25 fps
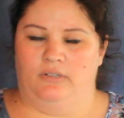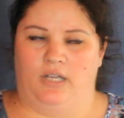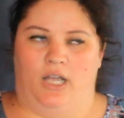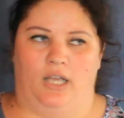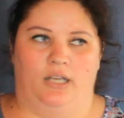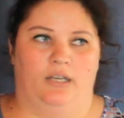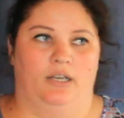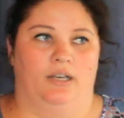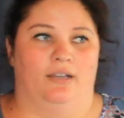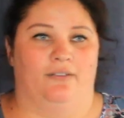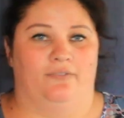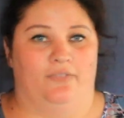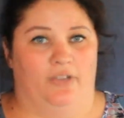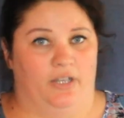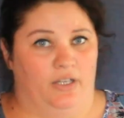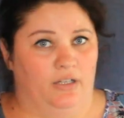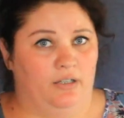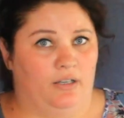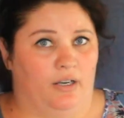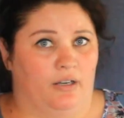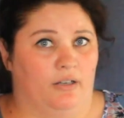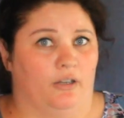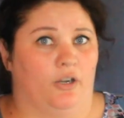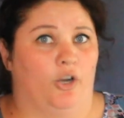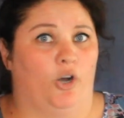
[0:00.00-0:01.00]
and
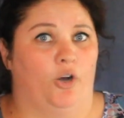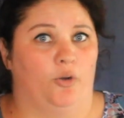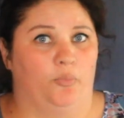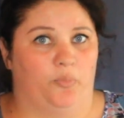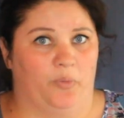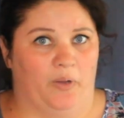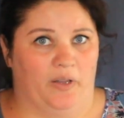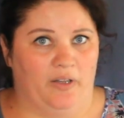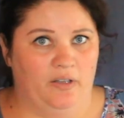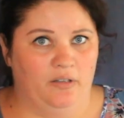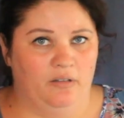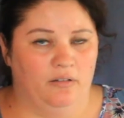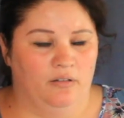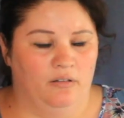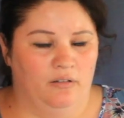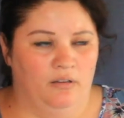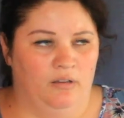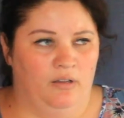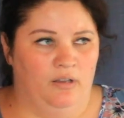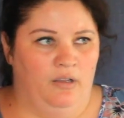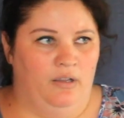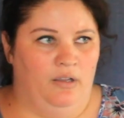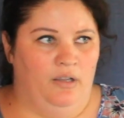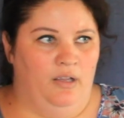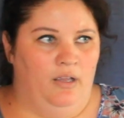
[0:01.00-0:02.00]
living and coping,
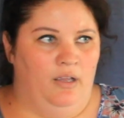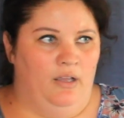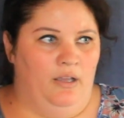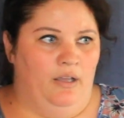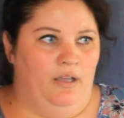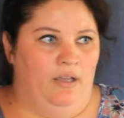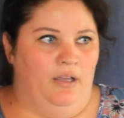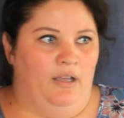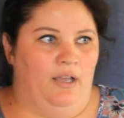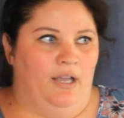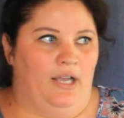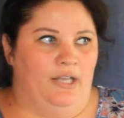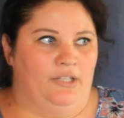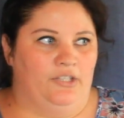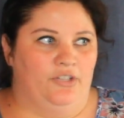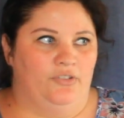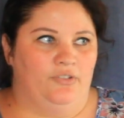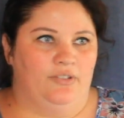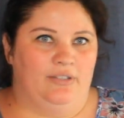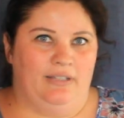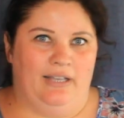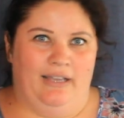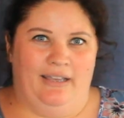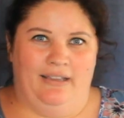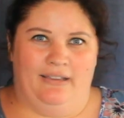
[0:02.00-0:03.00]
and you
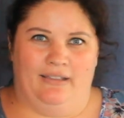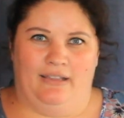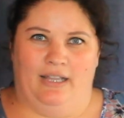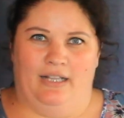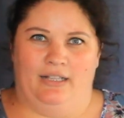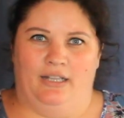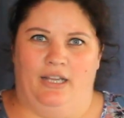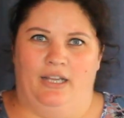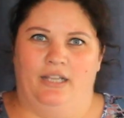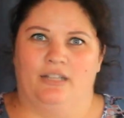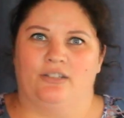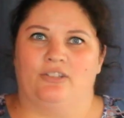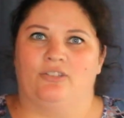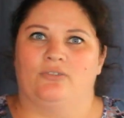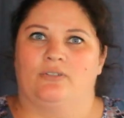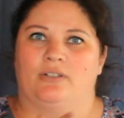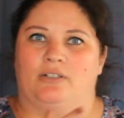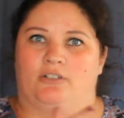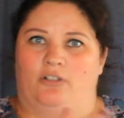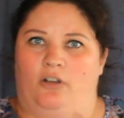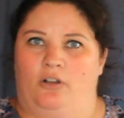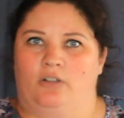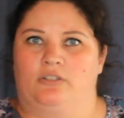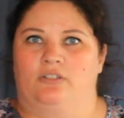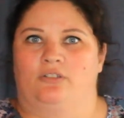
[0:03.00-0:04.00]
take that into
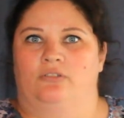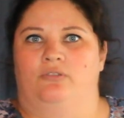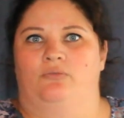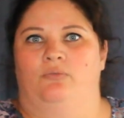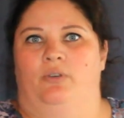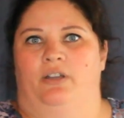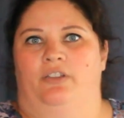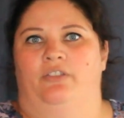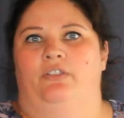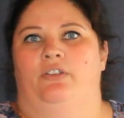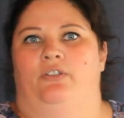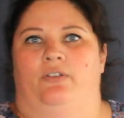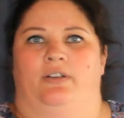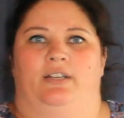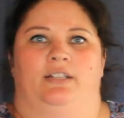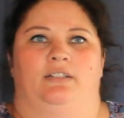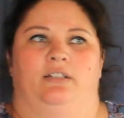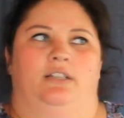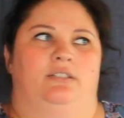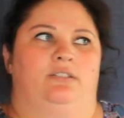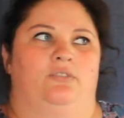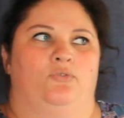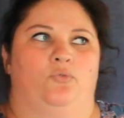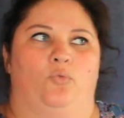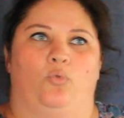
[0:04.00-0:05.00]
adulthood with you, and it
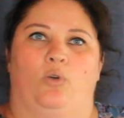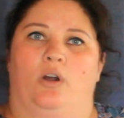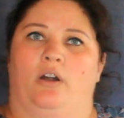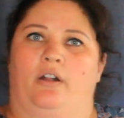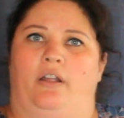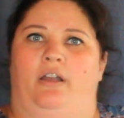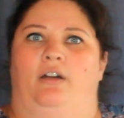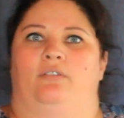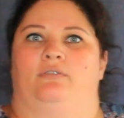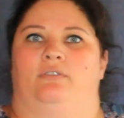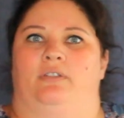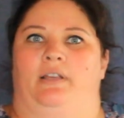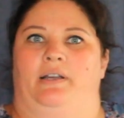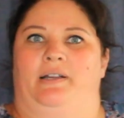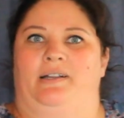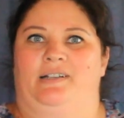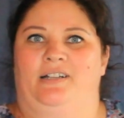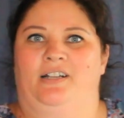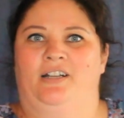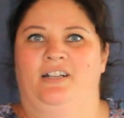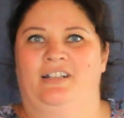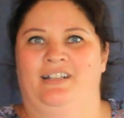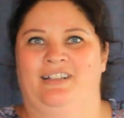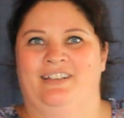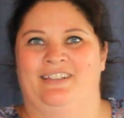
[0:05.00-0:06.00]
doesn't work out there
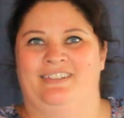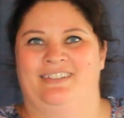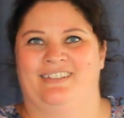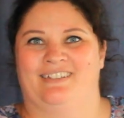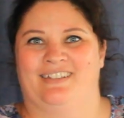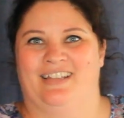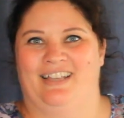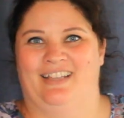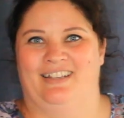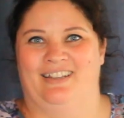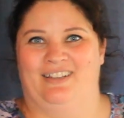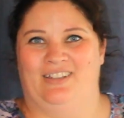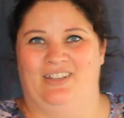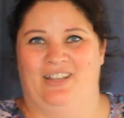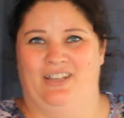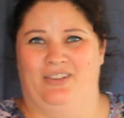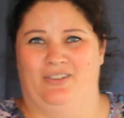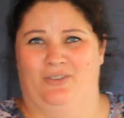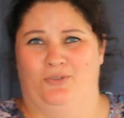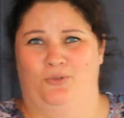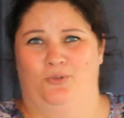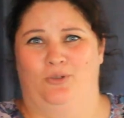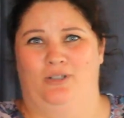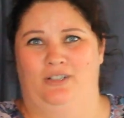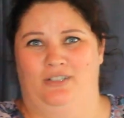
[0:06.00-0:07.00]
in
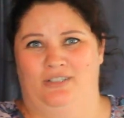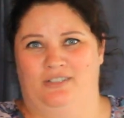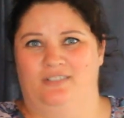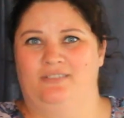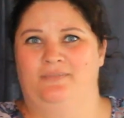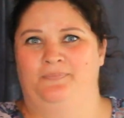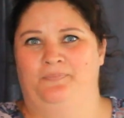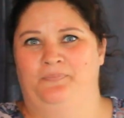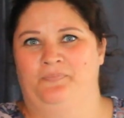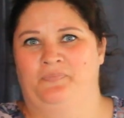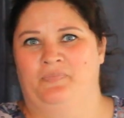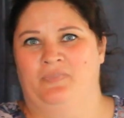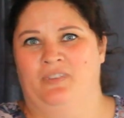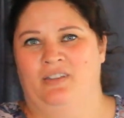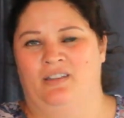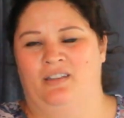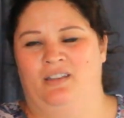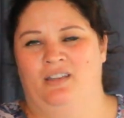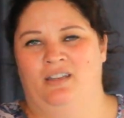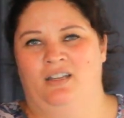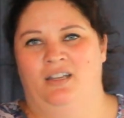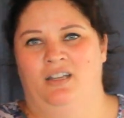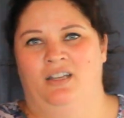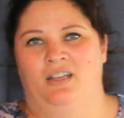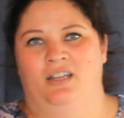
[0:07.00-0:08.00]
the world.
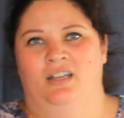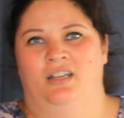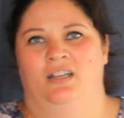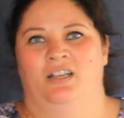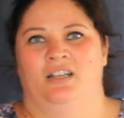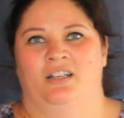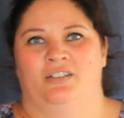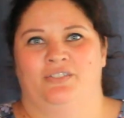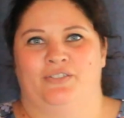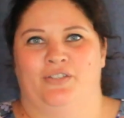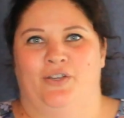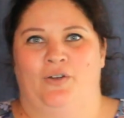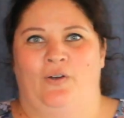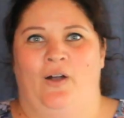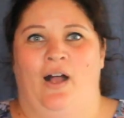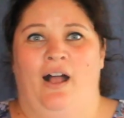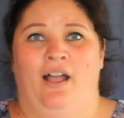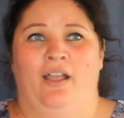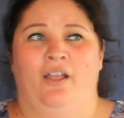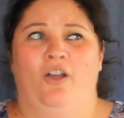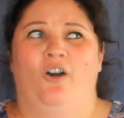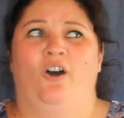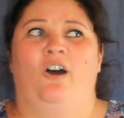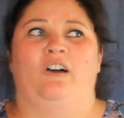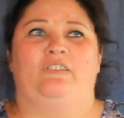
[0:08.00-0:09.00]
So
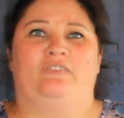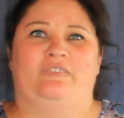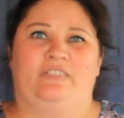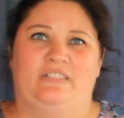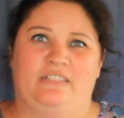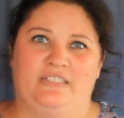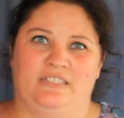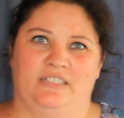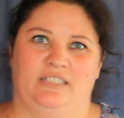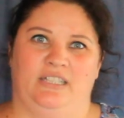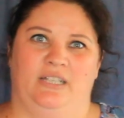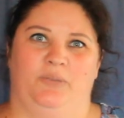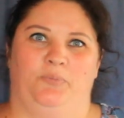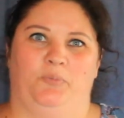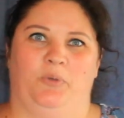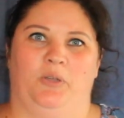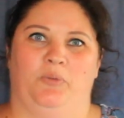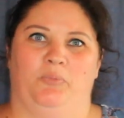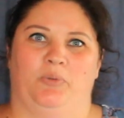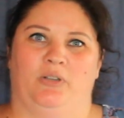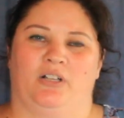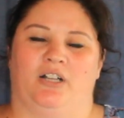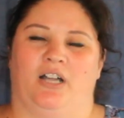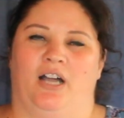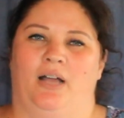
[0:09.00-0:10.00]
I often see
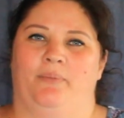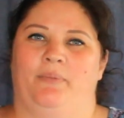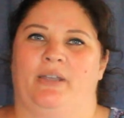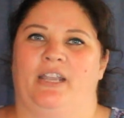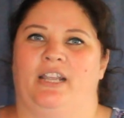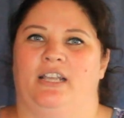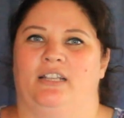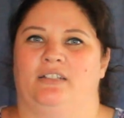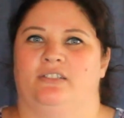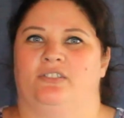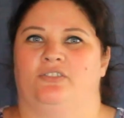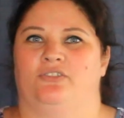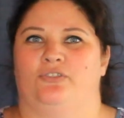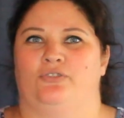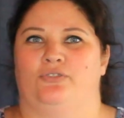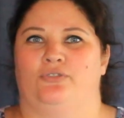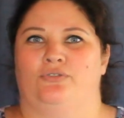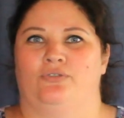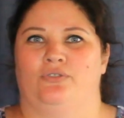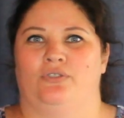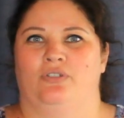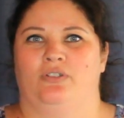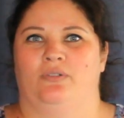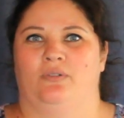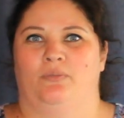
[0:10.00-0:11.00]
people coming
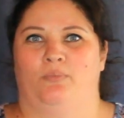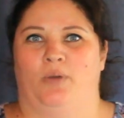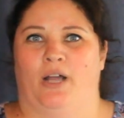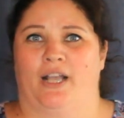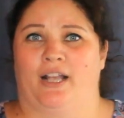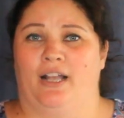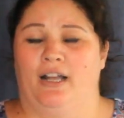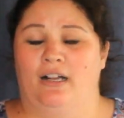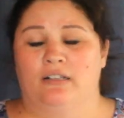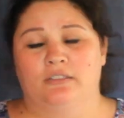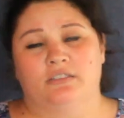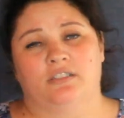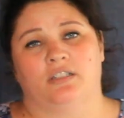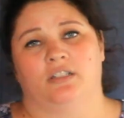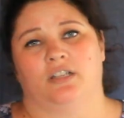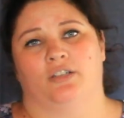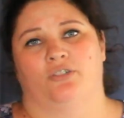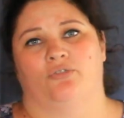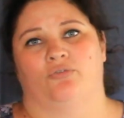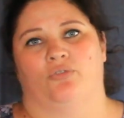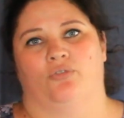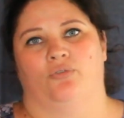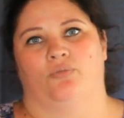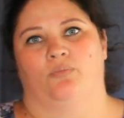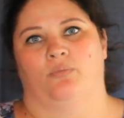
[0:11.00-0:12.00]
into my counseling
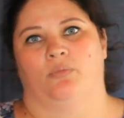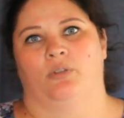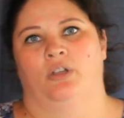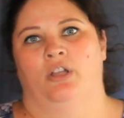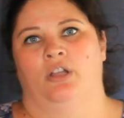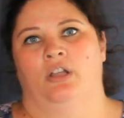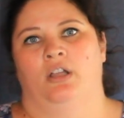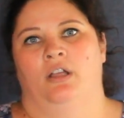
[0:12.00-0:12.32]
room